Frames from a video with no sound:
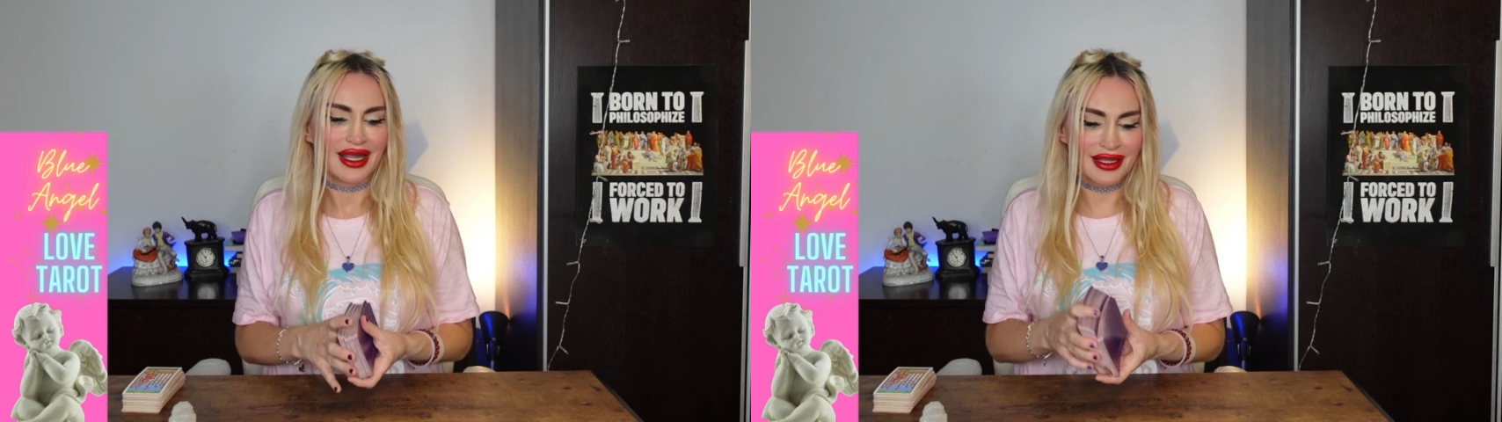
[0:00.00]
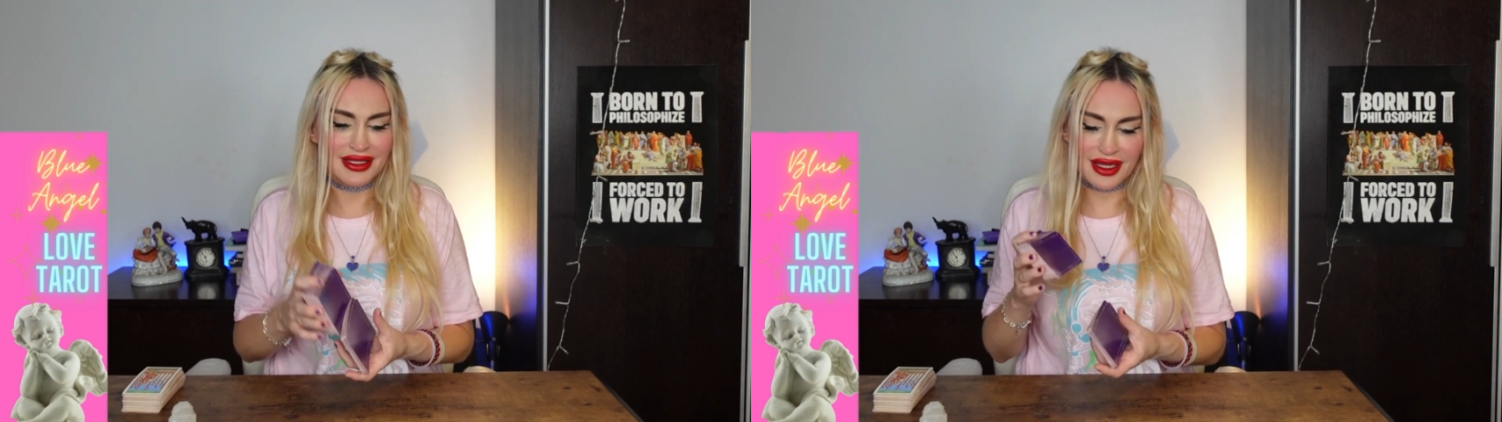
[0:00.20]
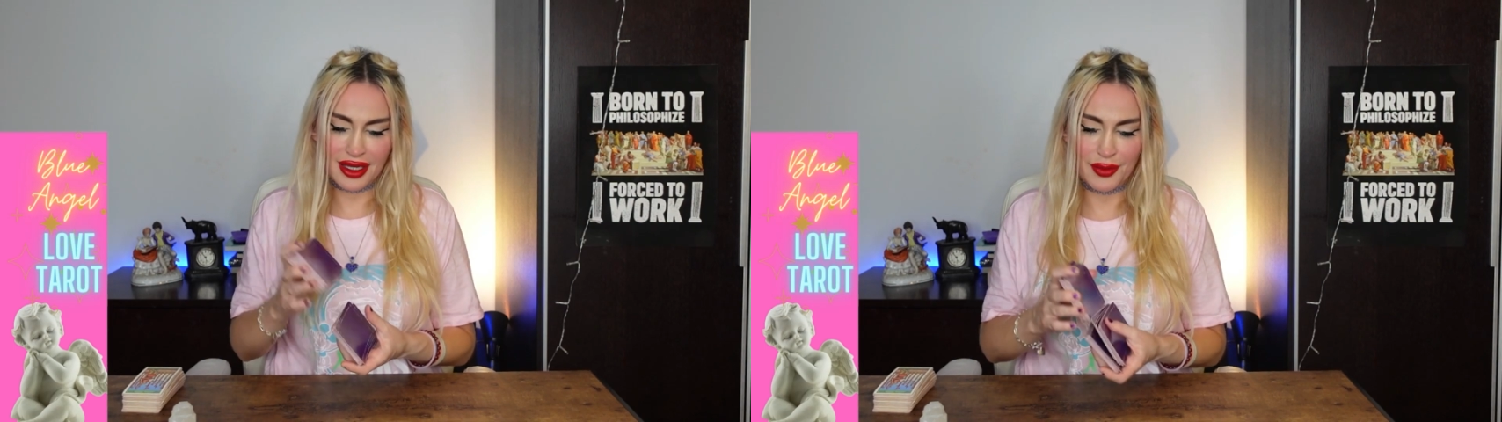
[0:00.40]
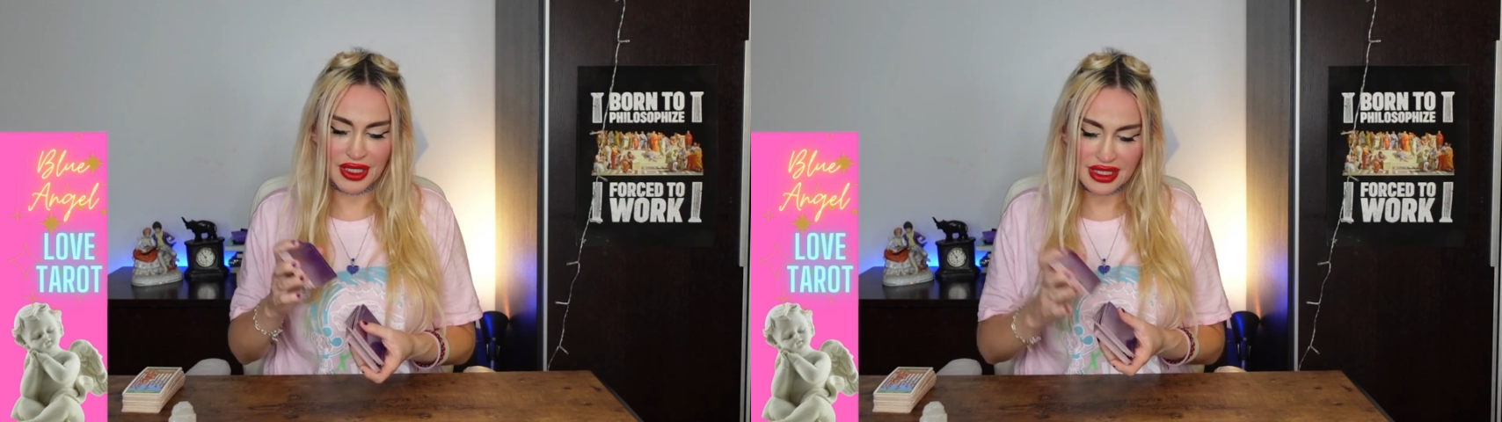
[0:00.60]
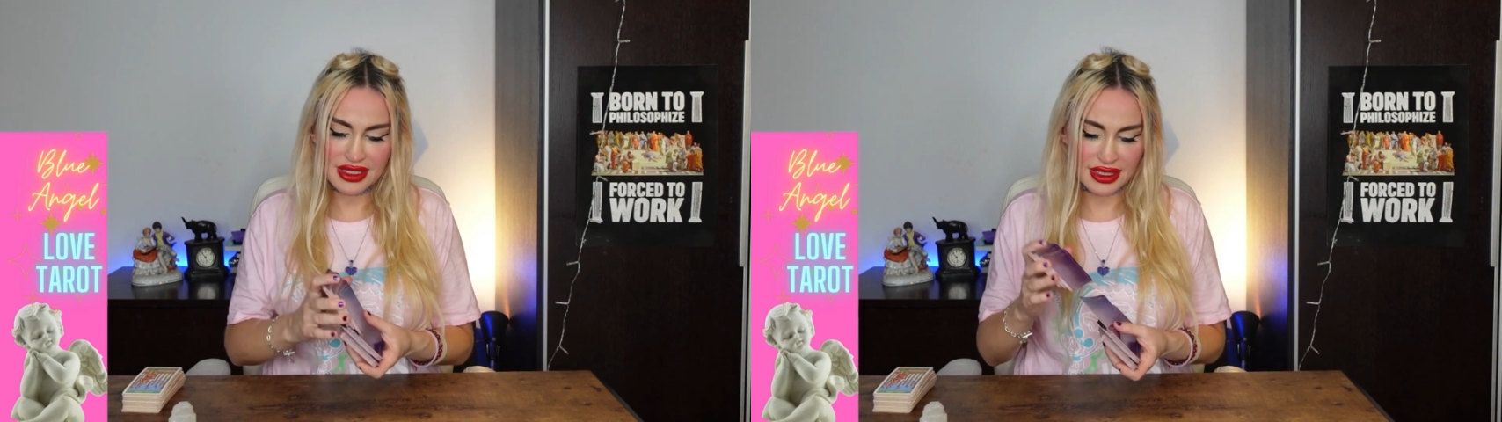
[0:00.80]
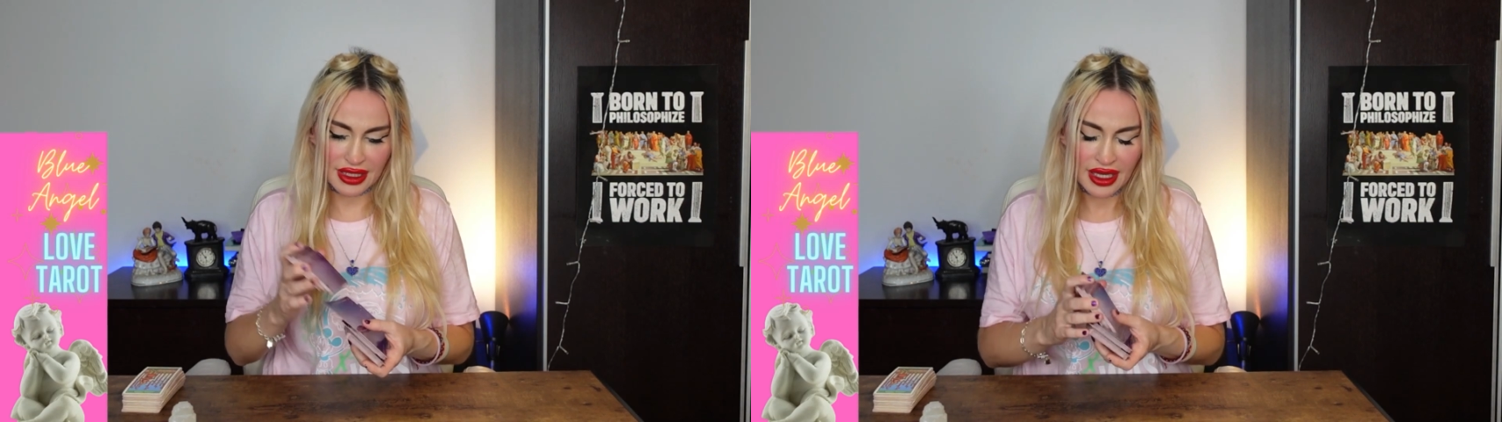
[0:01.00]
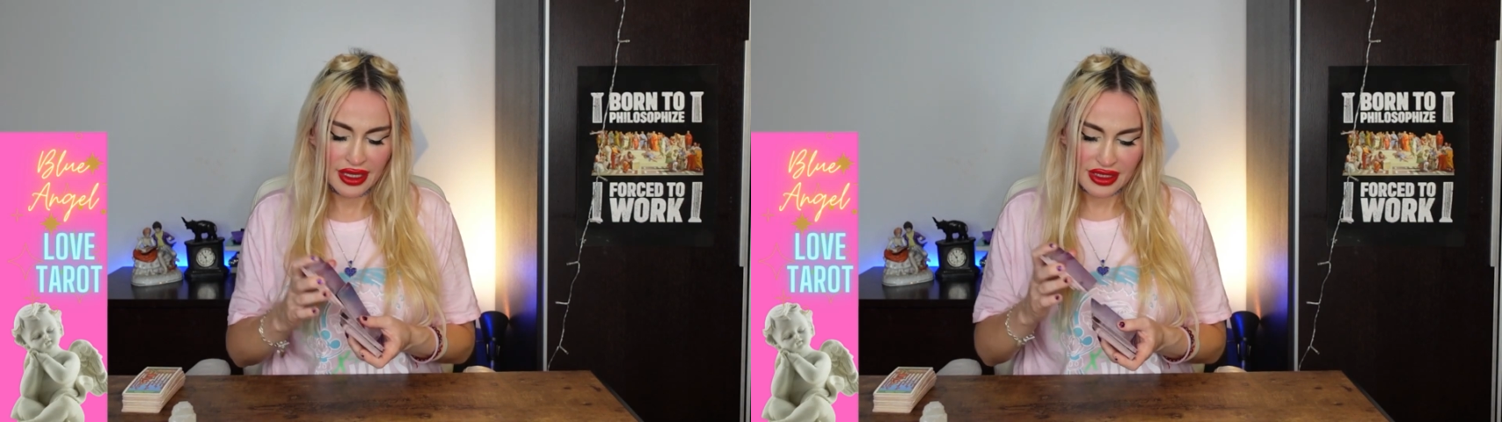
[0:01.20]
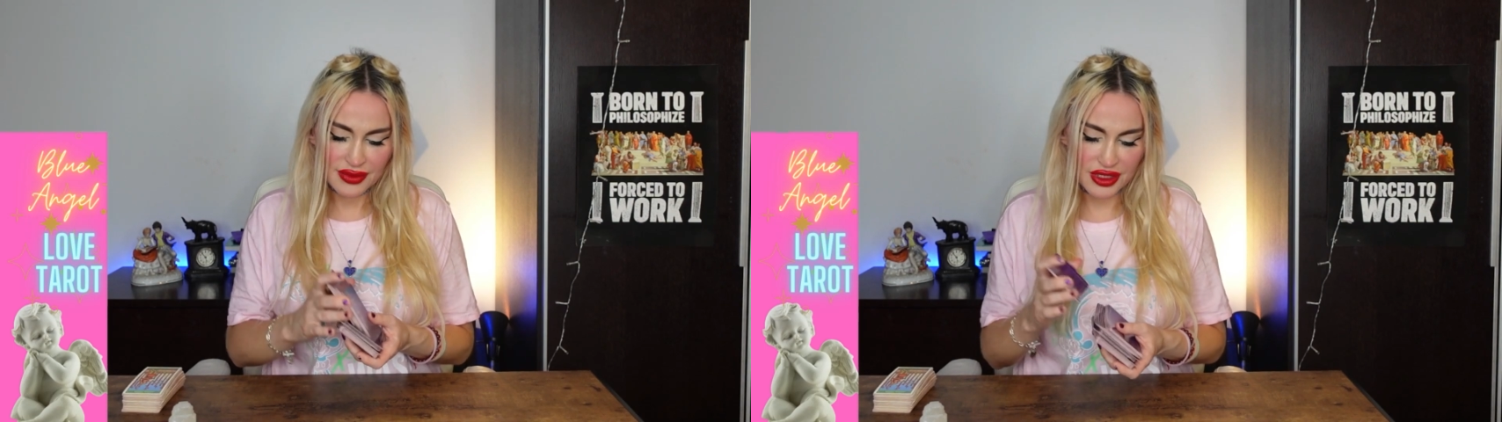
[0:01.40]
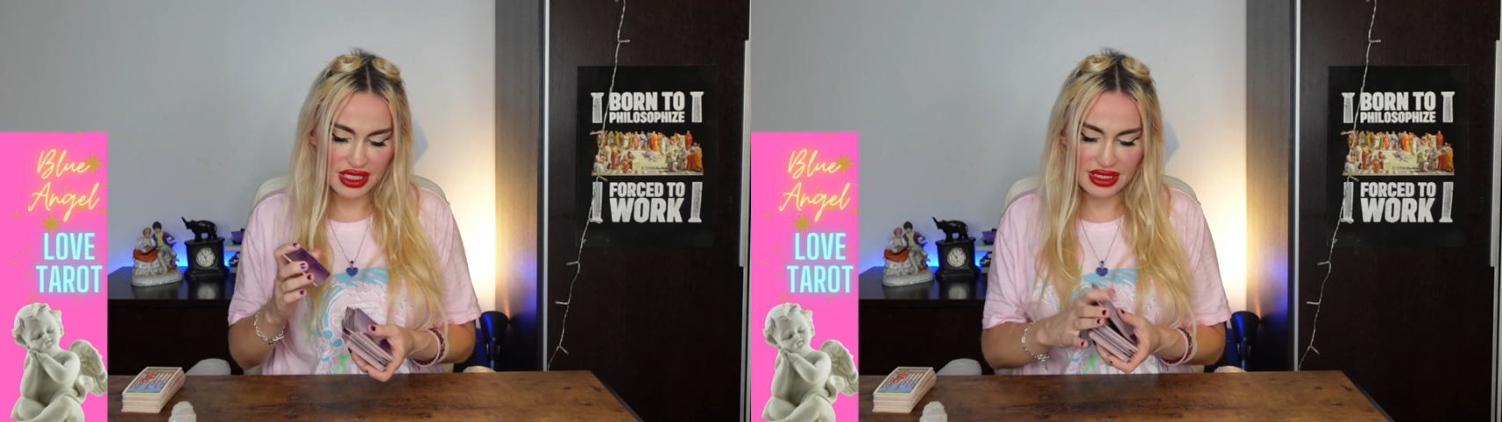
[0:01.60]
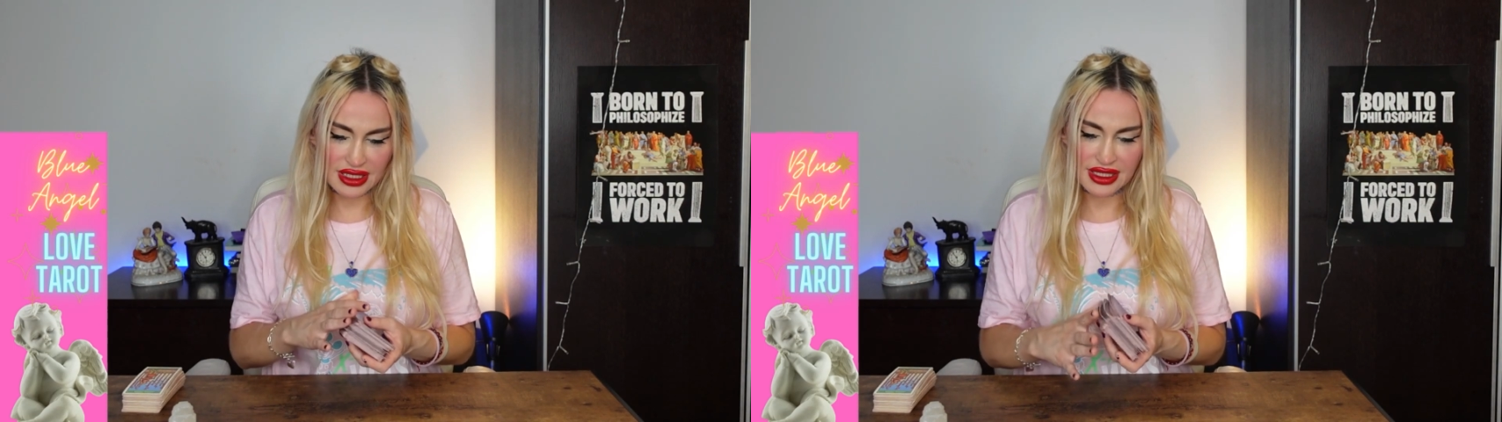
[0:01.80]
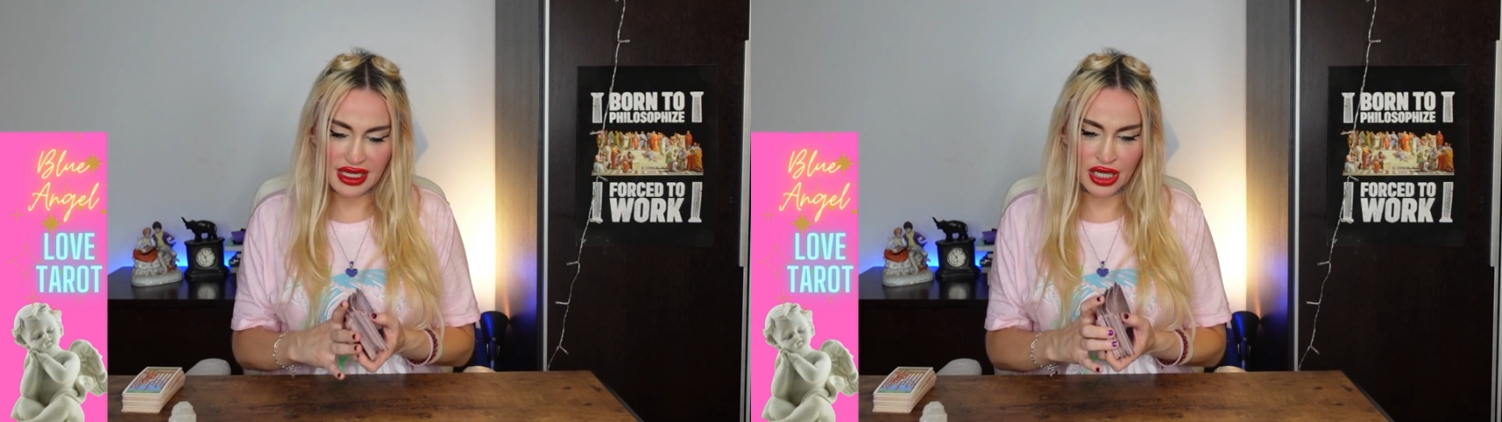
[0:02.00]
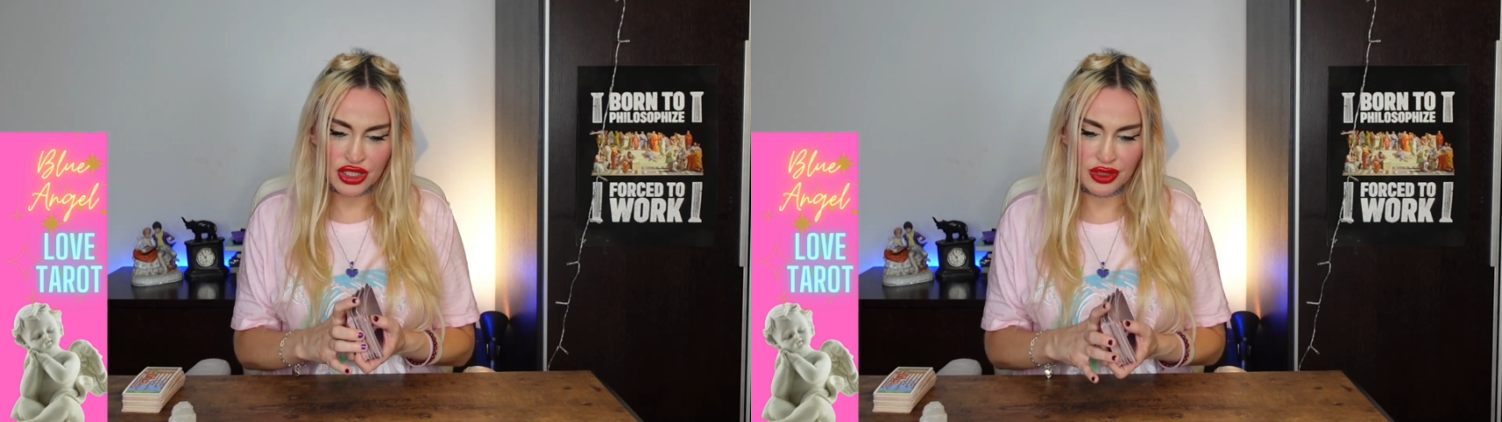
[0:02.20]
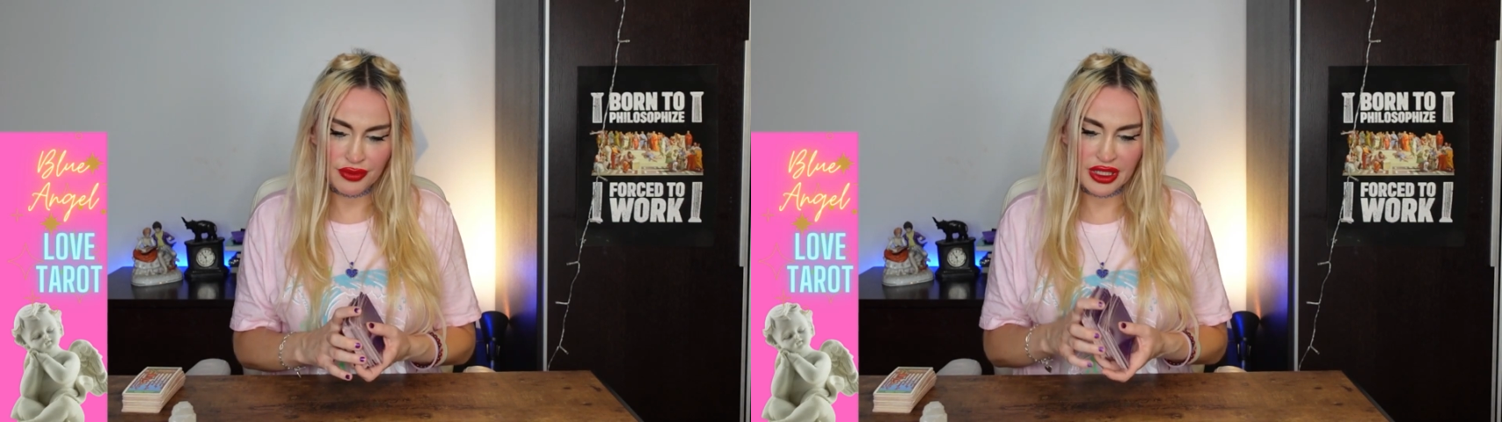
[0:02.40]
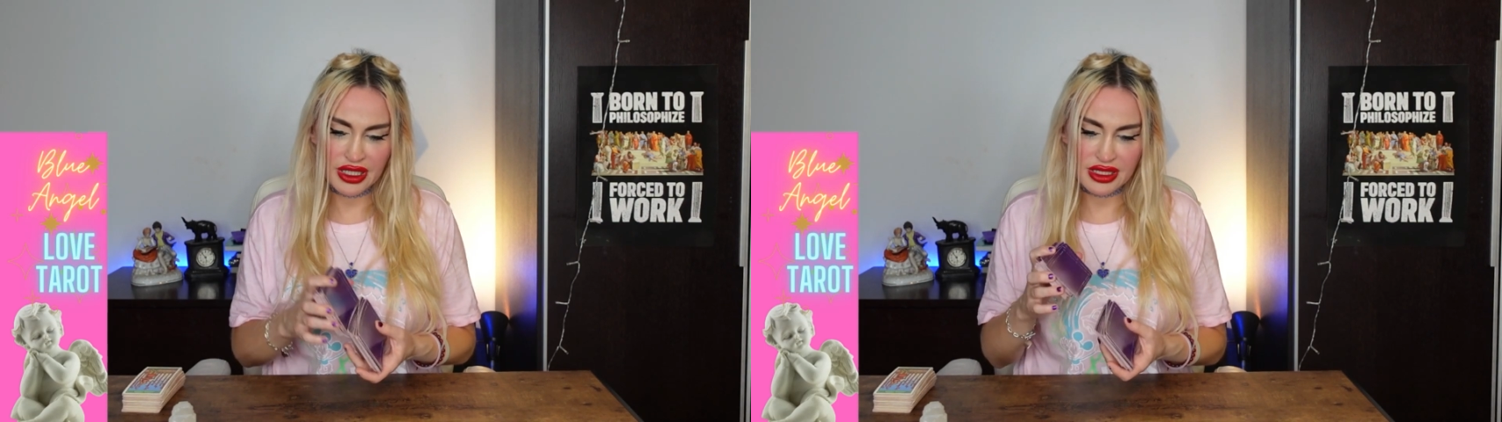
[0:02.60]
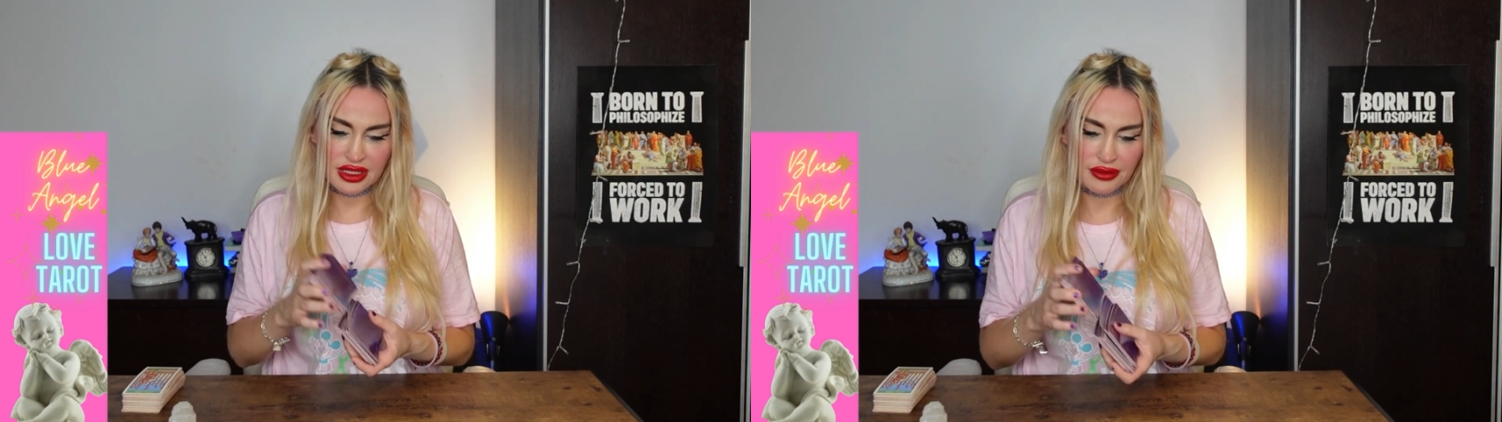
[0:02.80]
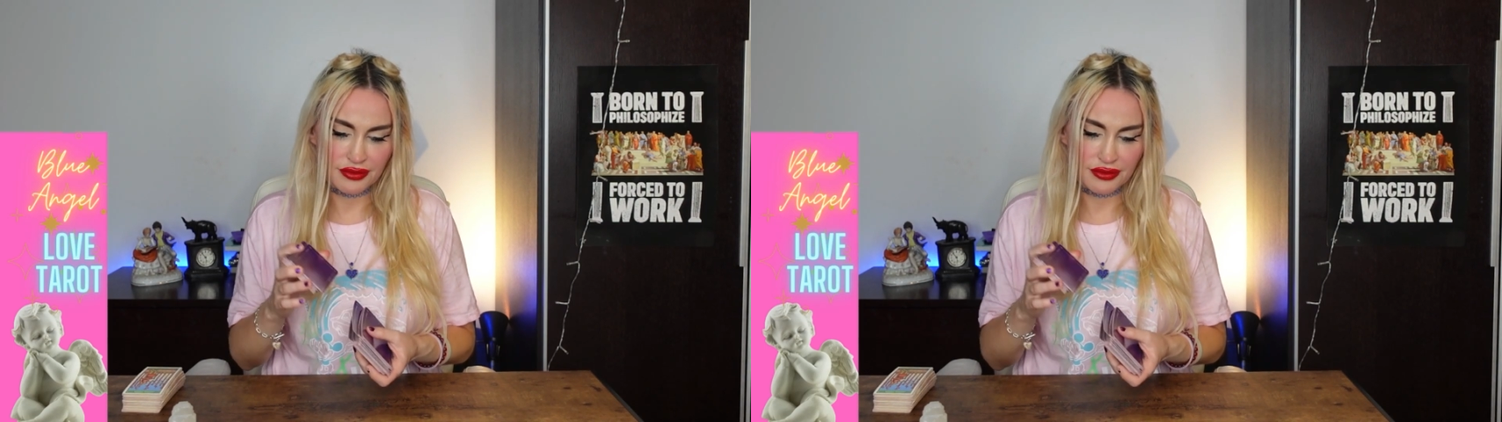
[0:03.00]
It's a coming. Let's see. This person's next action, please.